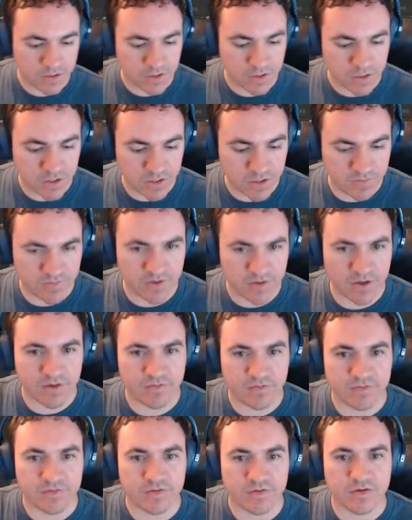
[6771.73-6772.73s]
Shift
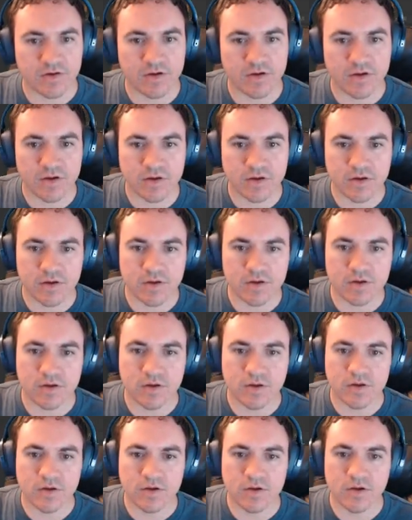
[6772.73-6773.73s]
F.
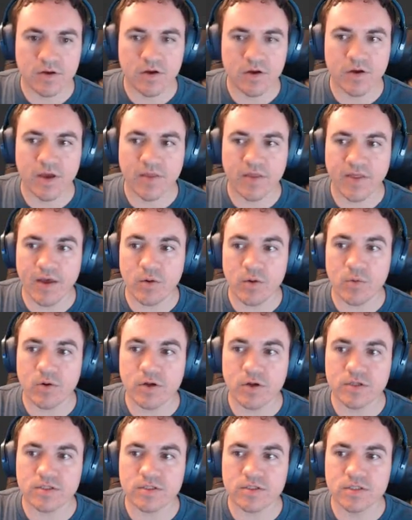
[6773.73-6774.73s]
Okay, that
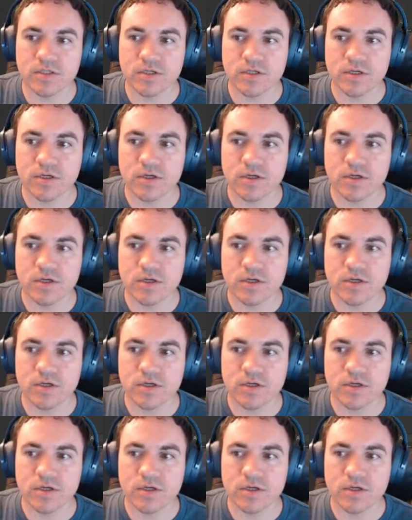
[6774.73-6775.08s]
works.